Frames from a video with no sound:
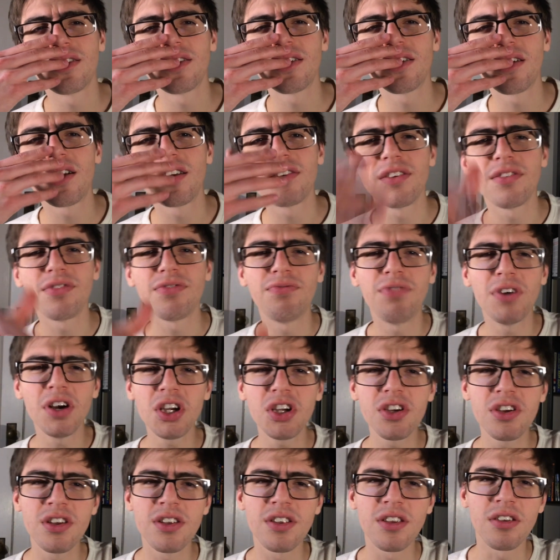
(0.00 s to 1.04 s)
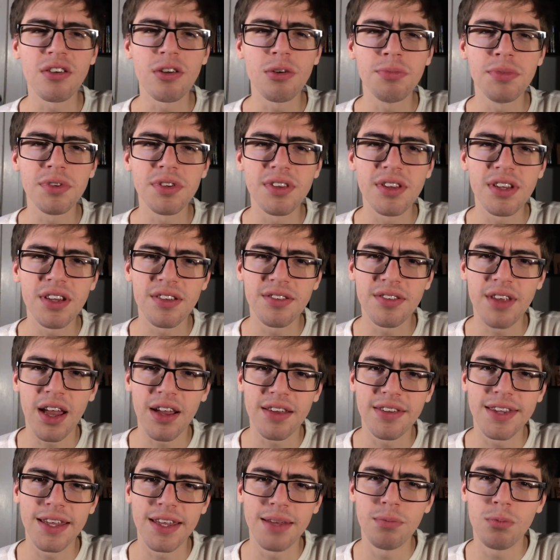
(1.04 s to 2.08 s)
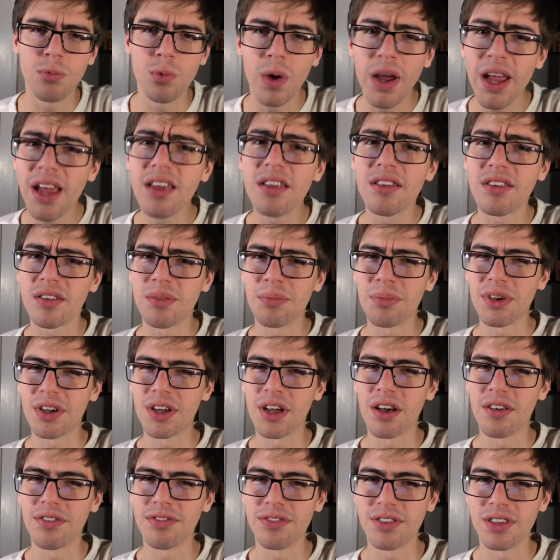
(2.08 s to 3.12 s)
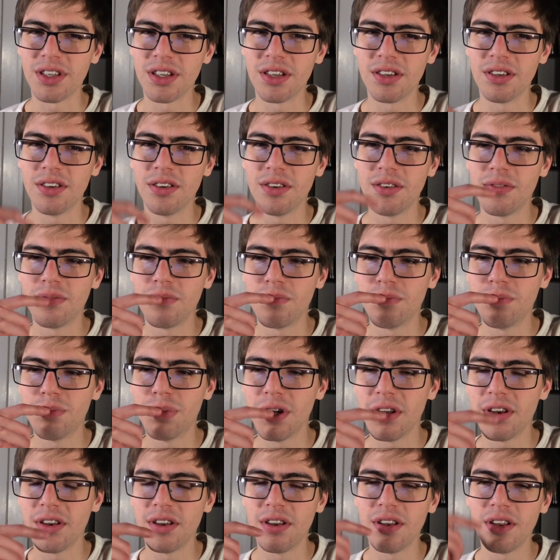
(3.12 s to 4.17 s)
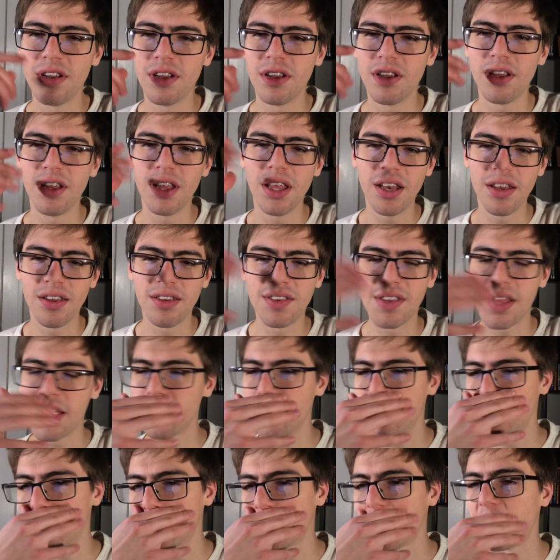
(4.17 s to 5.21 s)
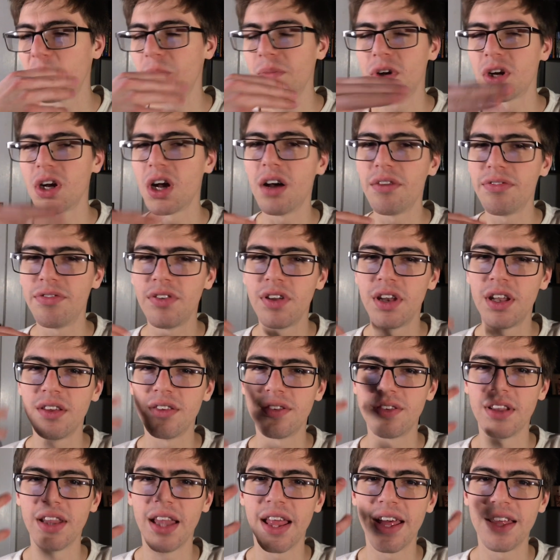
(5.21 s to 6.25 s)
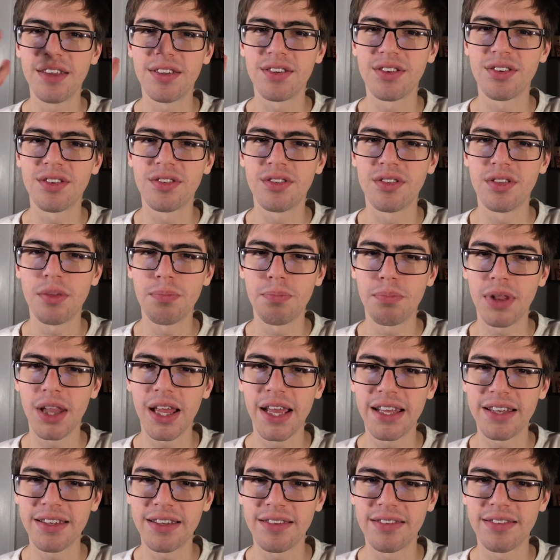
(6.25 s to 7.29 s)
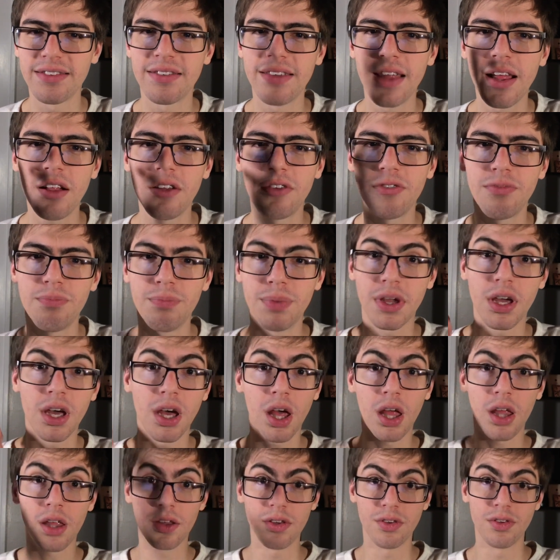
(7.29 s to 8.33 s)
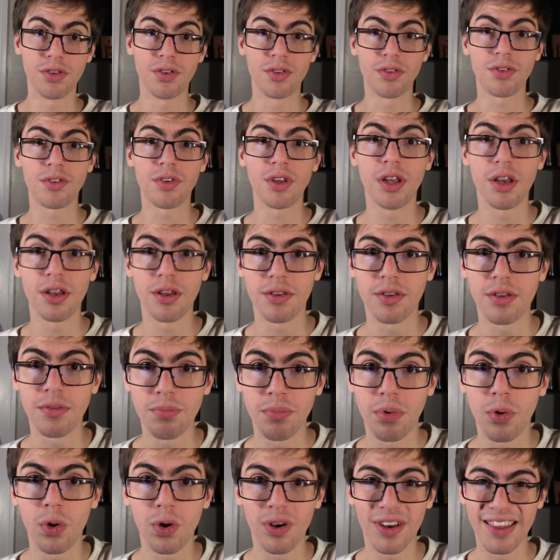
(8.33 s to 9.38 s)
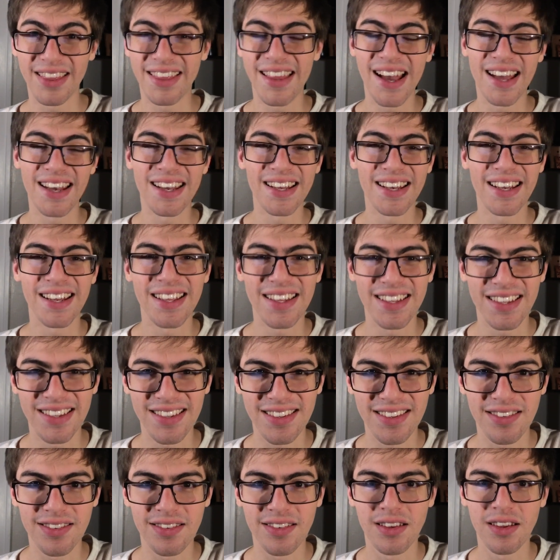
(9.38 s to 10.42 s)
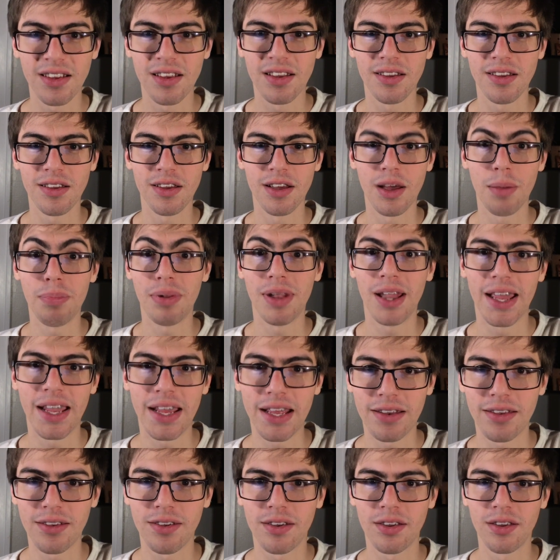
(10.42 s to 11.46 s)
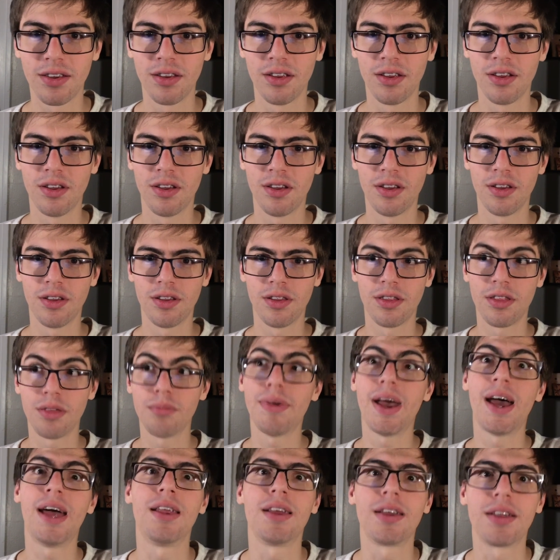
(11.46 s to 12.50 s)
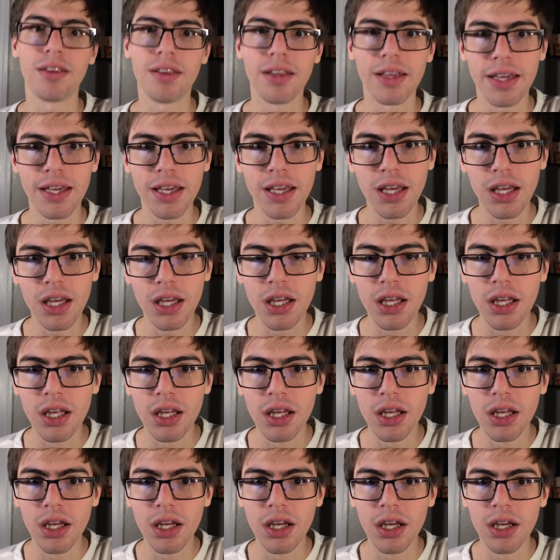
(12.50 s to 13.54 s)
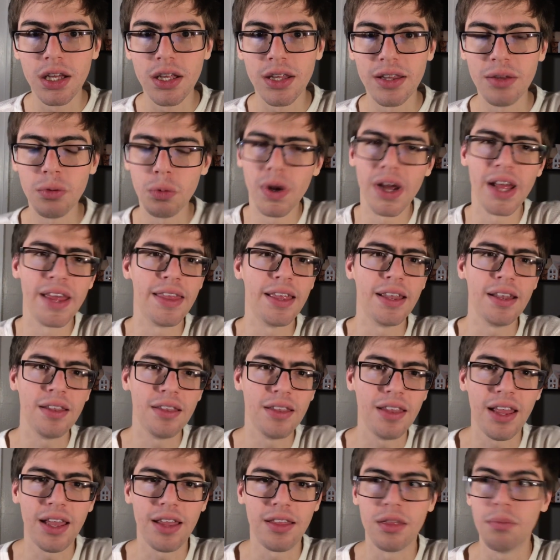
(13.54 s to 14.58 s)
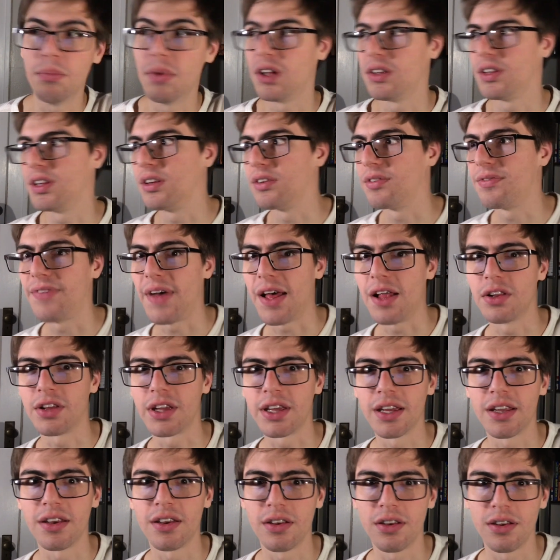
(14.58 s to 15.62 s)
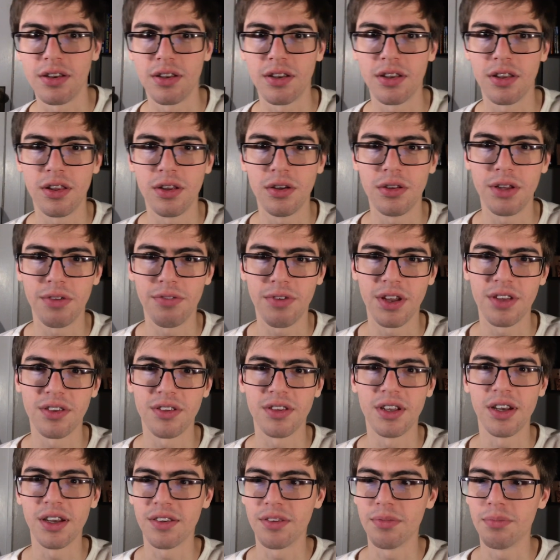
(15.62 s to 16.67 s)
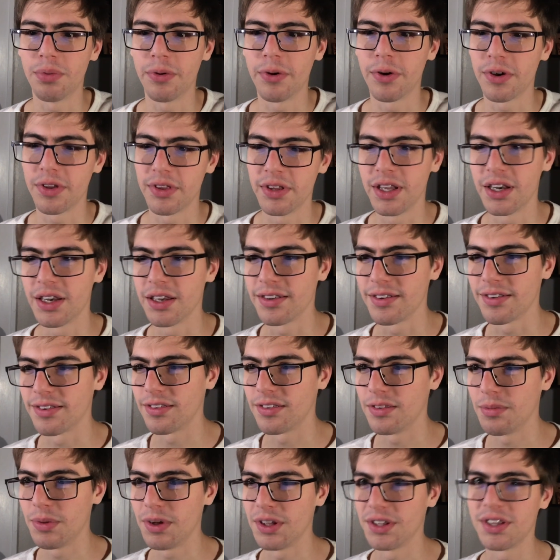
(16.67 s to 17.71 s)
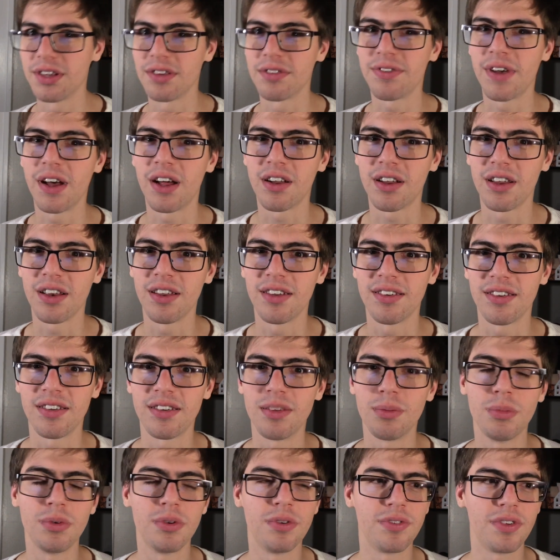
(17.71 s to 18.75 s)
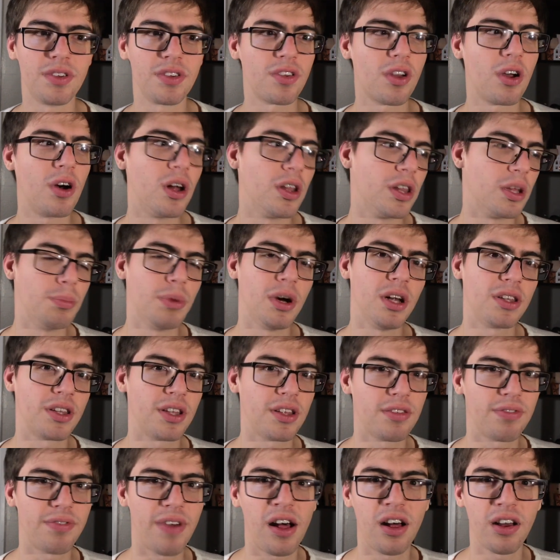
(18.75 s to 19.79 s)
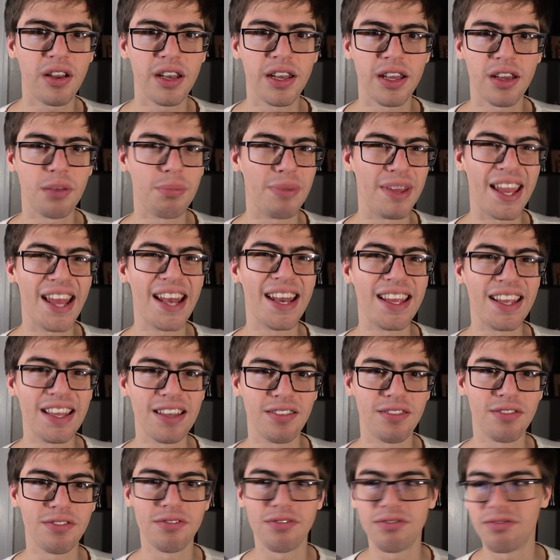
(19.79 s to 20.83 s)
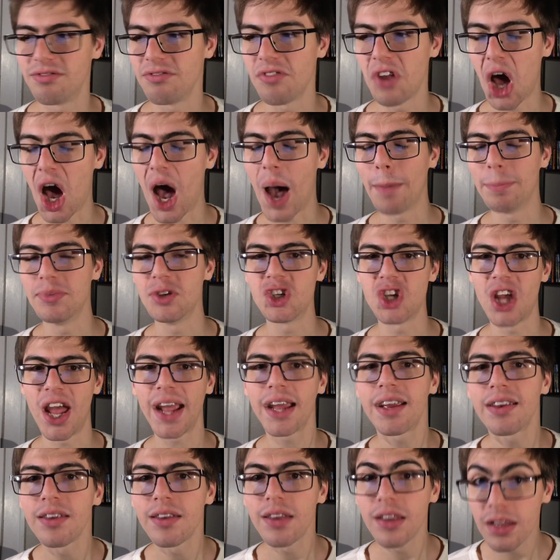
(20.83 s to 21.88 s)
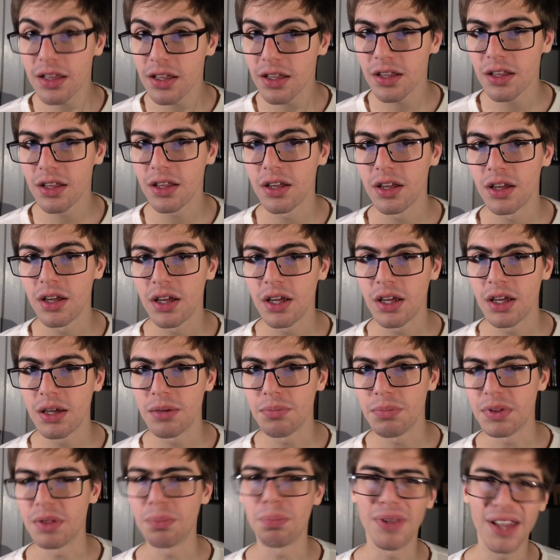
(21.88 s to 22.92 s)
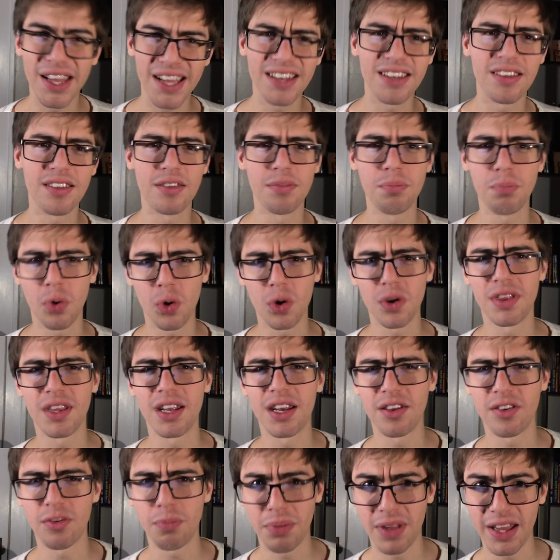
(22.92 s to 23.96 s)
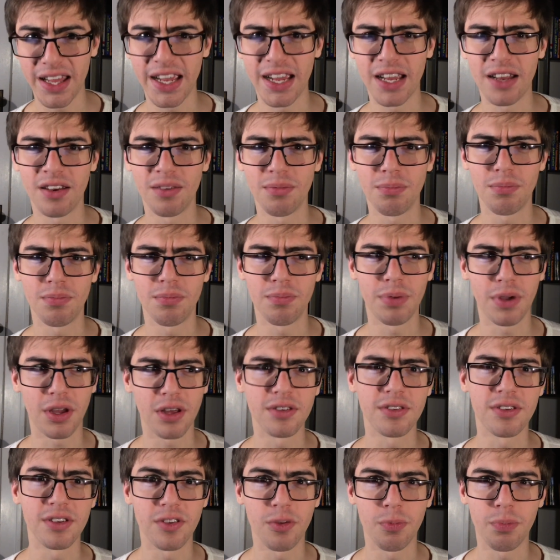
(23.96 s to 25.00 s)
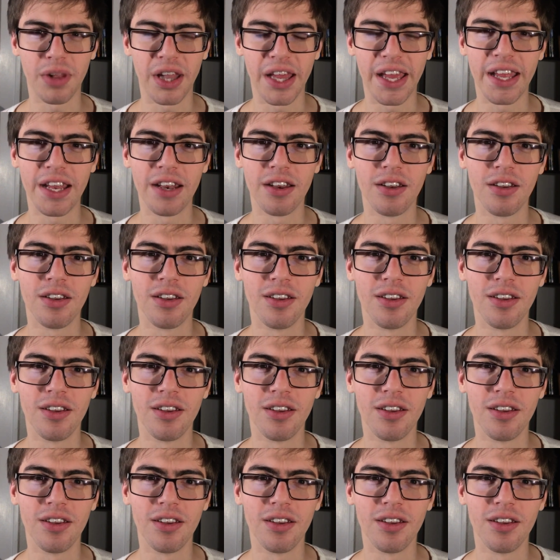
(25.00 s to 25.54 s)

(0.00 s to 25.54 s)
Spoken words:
because it functions in almost the exact same way as a MacGuffin, but in a sense the MacGuffin is less the plant itself, because it is important that it is a plant thematically, in a way that, like, the Maltese Falcon, the only reason that it's important that it's the Maltese Falcon is that the movie's called the Maltese Falcon. It could be any object, but the plant, it's important that it's a plant because it's a plant.